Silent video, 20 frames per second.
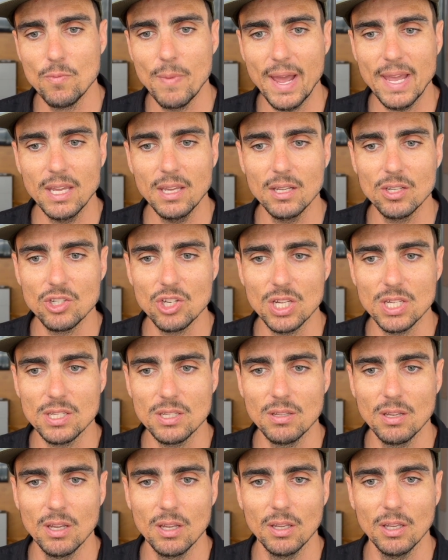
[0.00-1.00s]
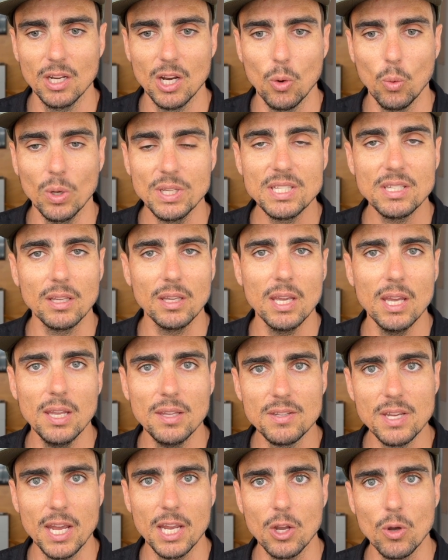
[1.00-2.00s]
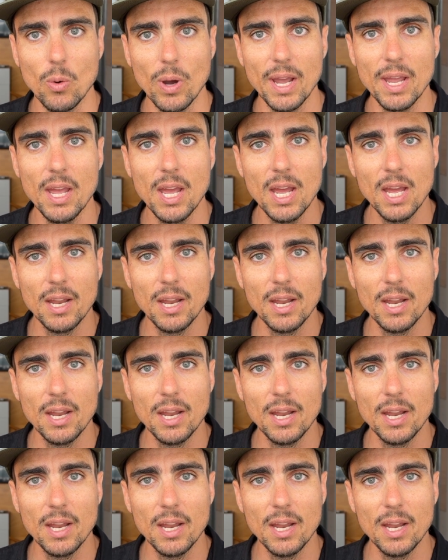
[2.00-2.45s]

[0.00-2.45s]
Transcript: make it just, what's the key takeaway?